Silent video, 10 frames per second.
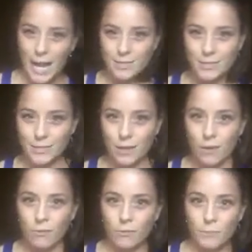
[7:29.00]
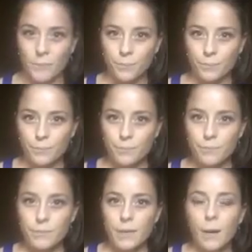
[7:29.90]
to ask yourself,
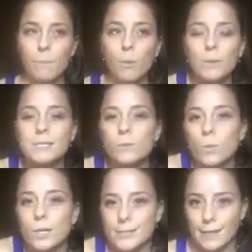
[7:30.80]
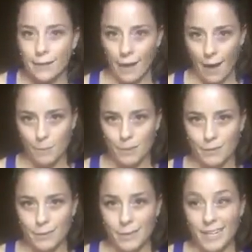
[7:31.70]
but what's the worst that could happen?
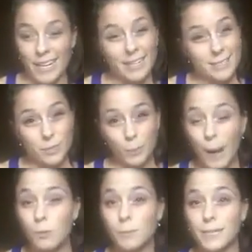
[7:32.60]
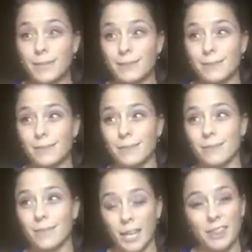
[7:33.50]
Because there's probably
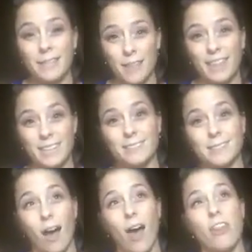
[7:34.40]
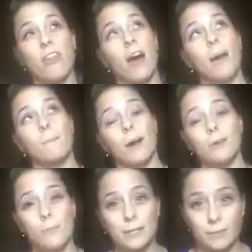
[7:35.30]
nothing that is that
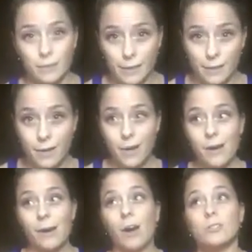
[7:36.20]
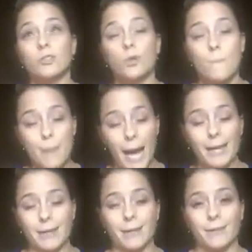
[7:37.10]
monumentally
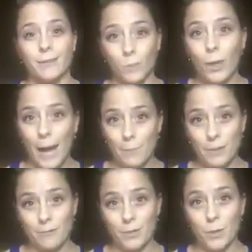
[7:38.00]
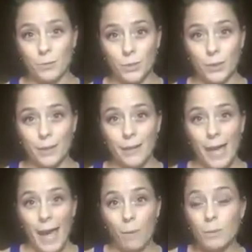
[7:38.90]
traumatic that will happen if you don't do it.
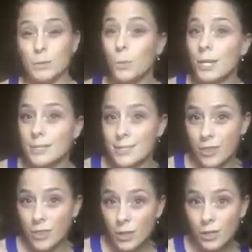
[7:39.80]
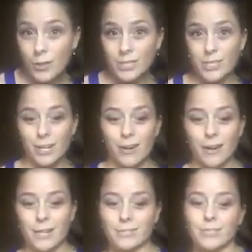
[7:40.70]
And what's worse, the third question that you got
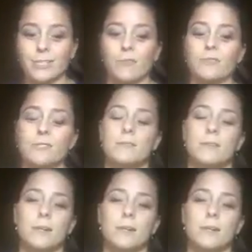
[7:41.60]
to ask yourself is,